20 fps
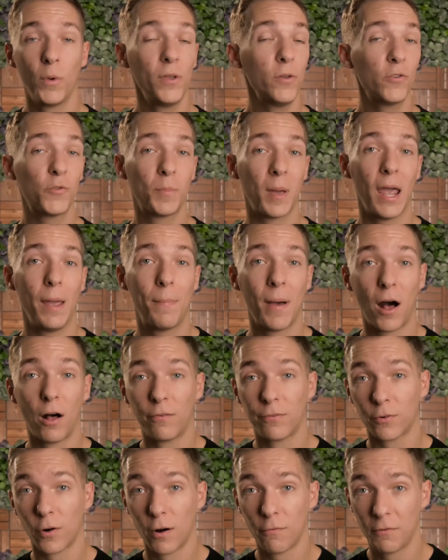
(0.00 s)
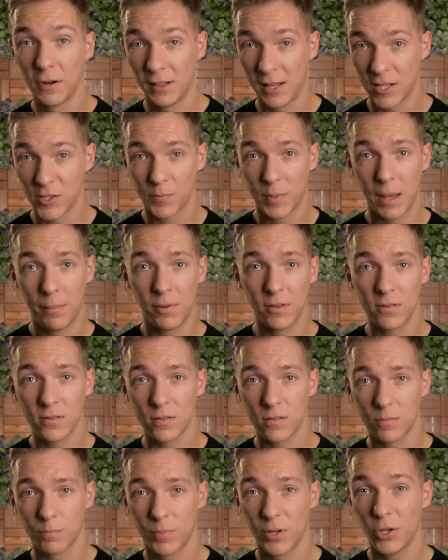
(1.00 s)
use PayPal for our freelance
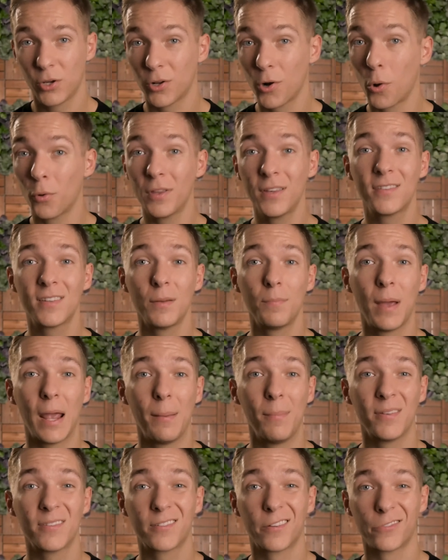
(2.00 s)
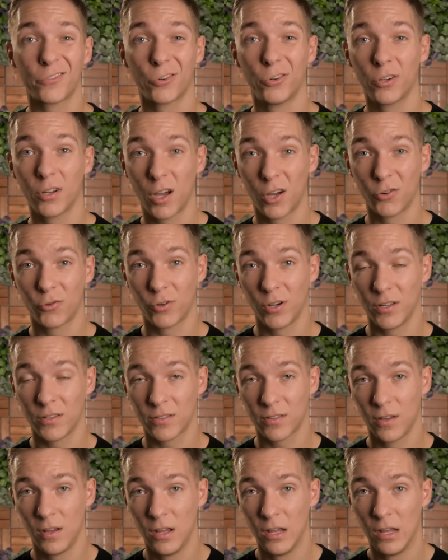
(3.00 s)
payments, but you can only send payments to certain
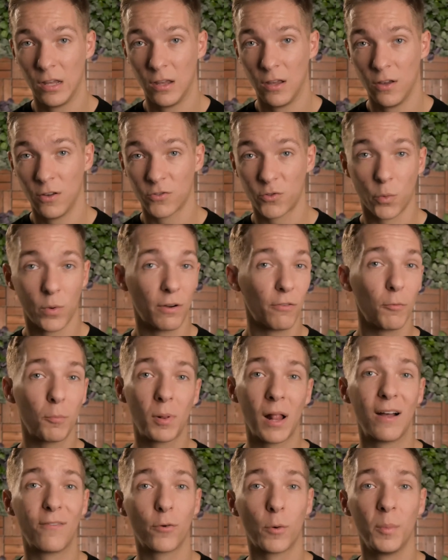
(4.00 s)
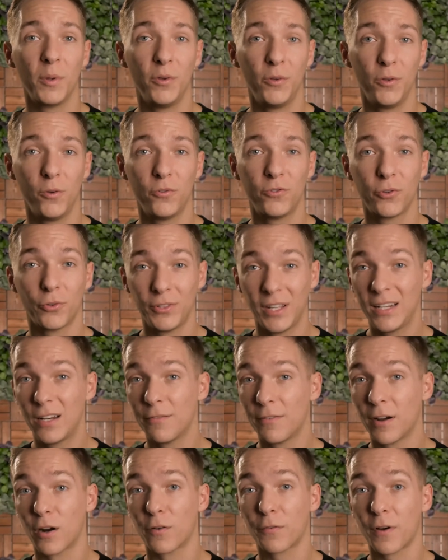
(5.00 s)
countries. So whatever platform you use, you'll need to
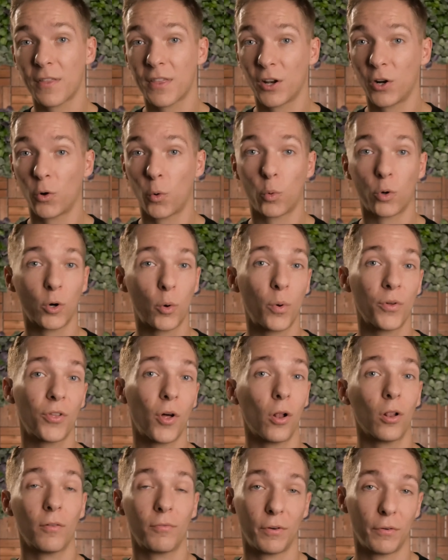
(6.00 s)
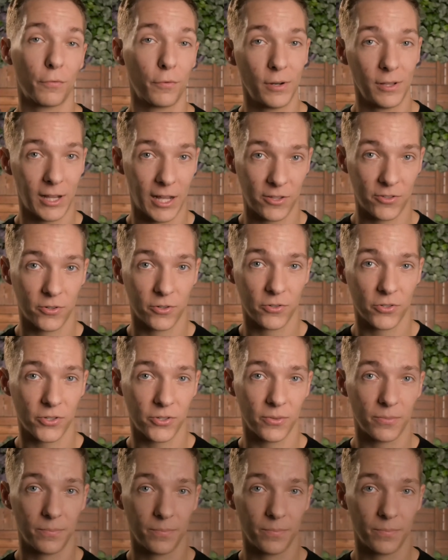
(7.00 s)
verify that it'll work with all of your freelancers.